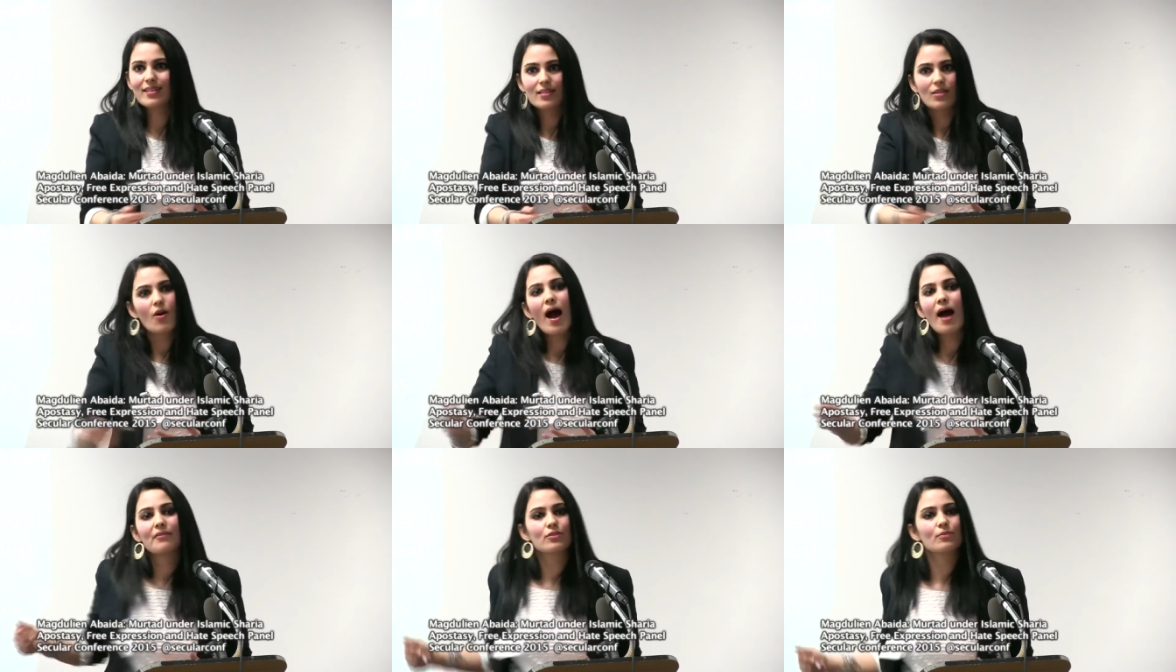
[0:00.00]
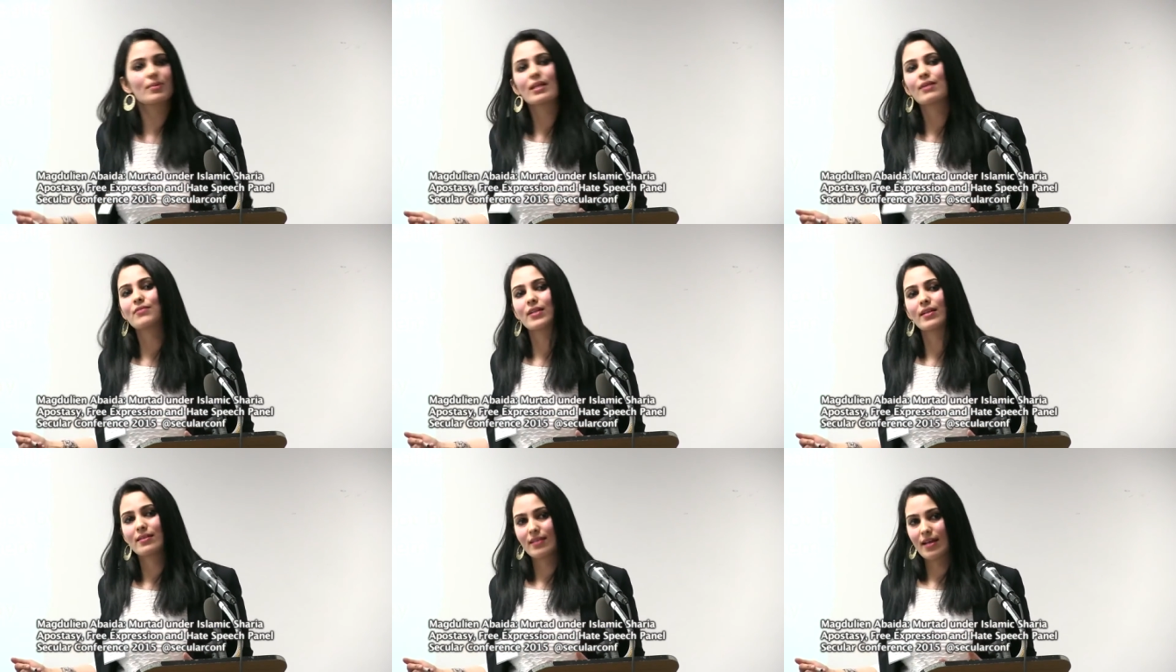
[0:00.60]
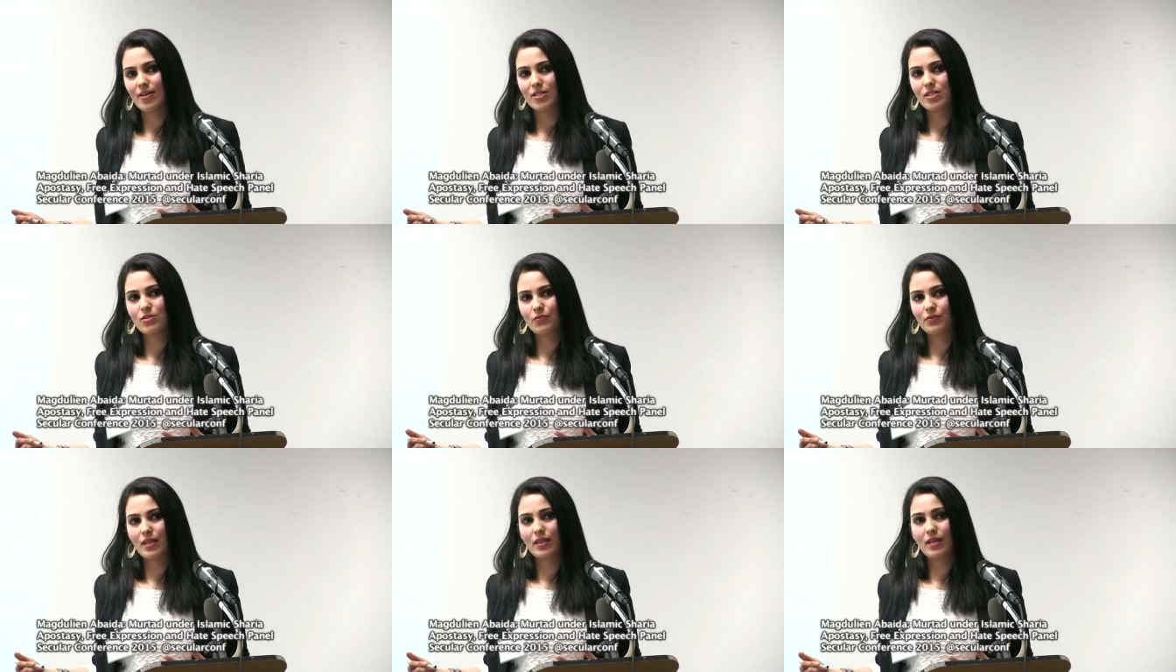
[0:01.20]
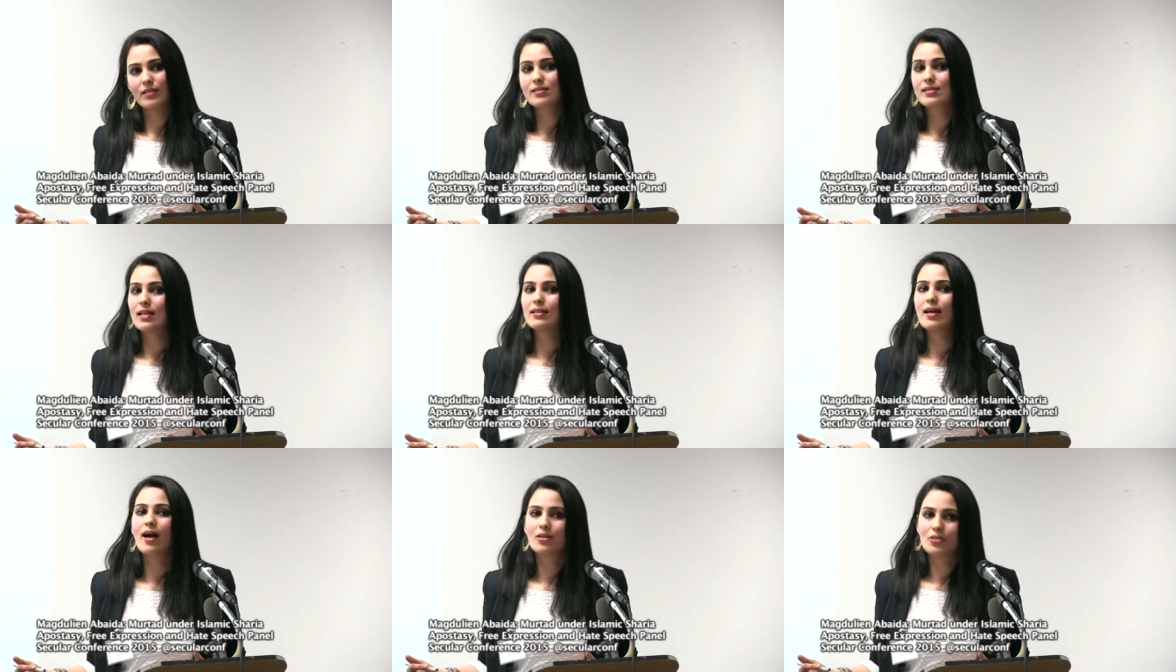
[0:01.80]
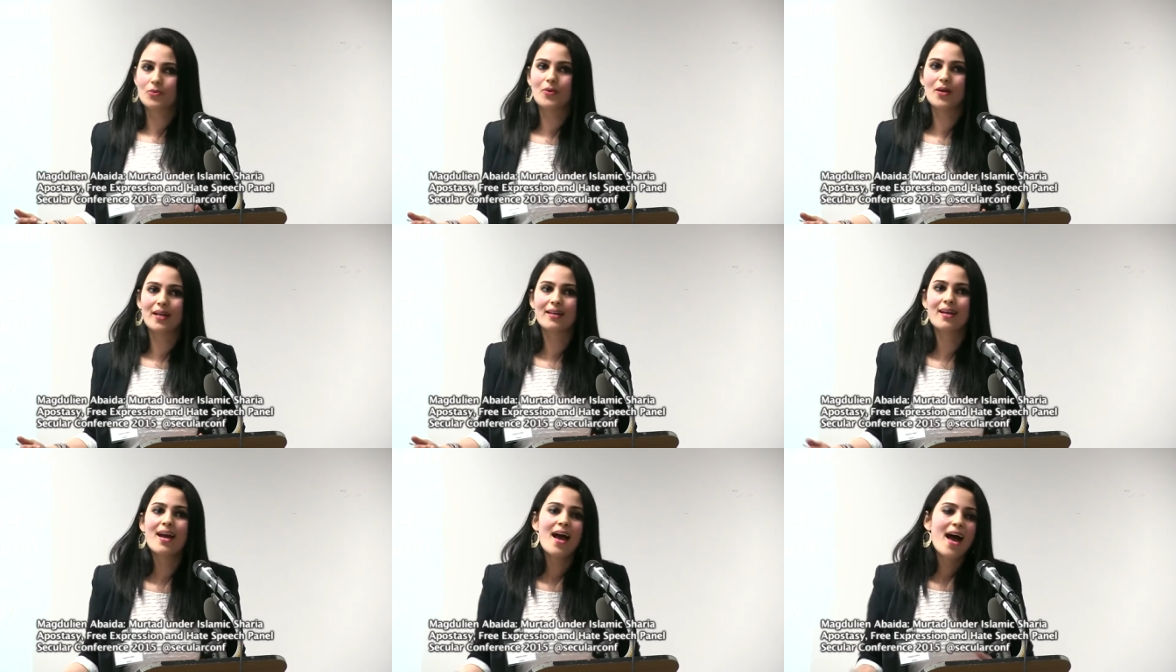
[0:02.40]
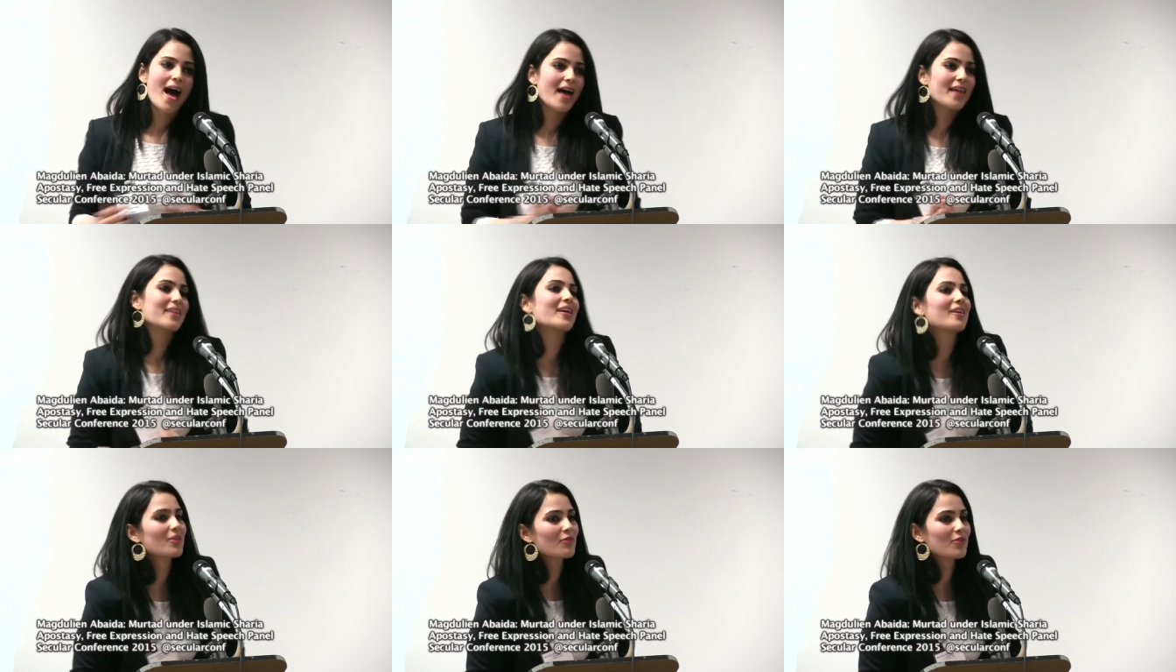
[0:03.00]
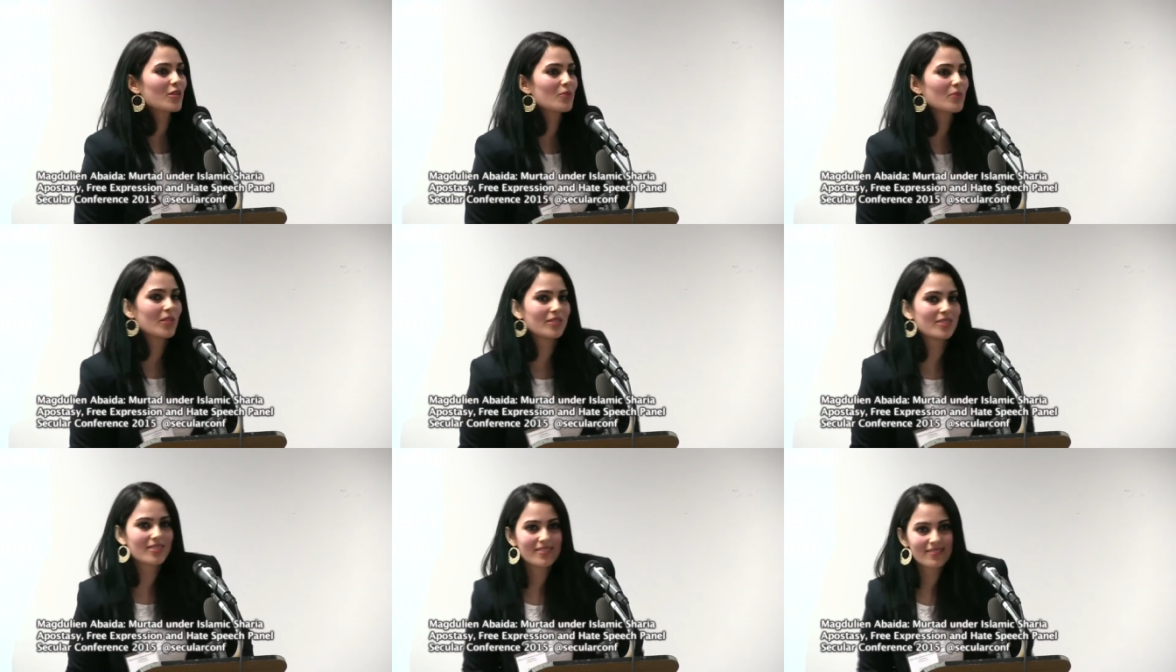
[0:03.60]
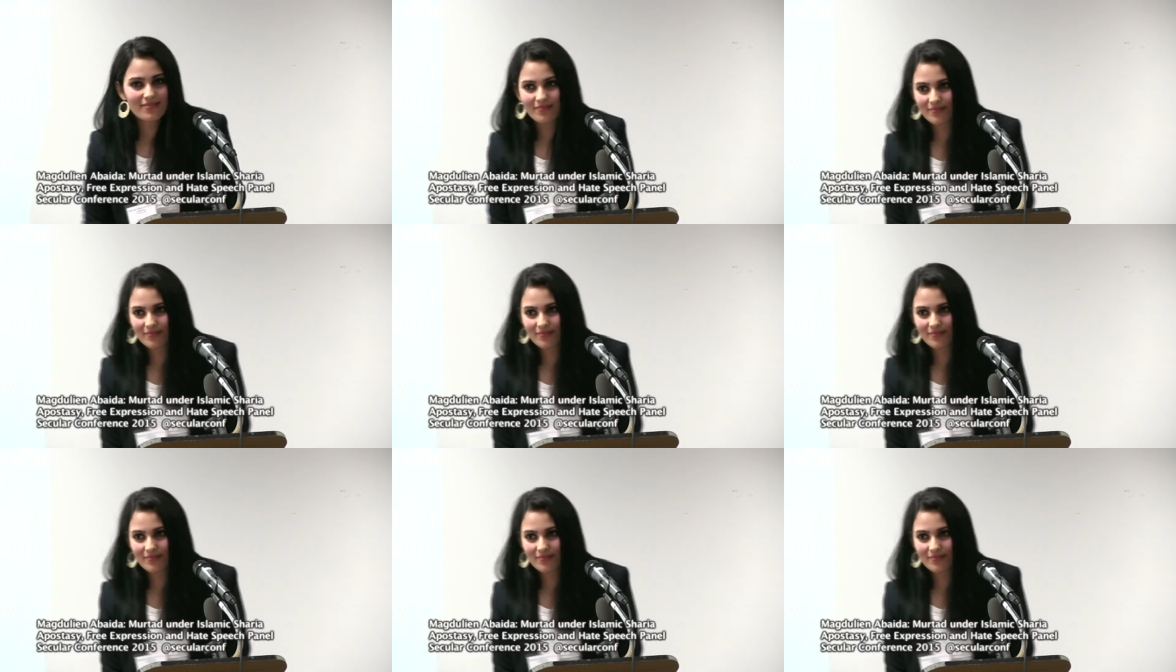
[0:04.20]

then you have to believe in the rest of the things that they are doing. And thank you very much.